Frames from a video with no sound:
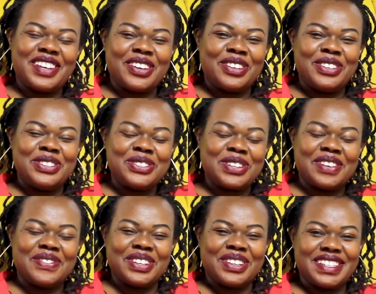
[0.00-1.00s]
we are going to talk
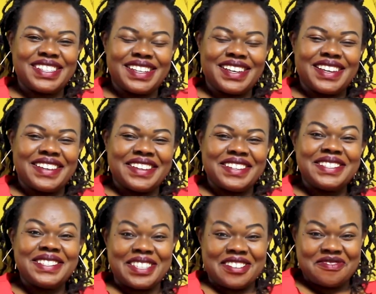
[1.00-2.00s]
about
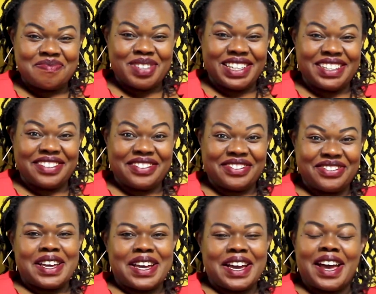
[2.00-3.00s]
self-belief,
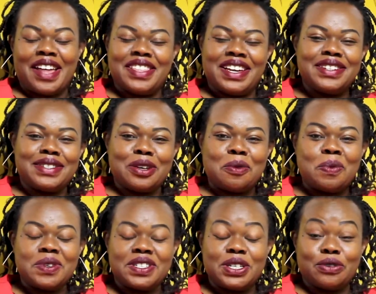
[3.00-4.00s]
and that is the
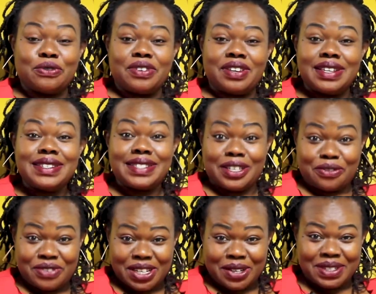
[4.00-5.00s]
opposite of
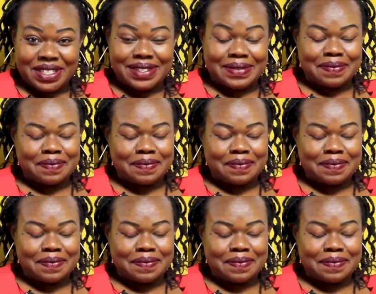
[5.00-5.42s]
self-doubt.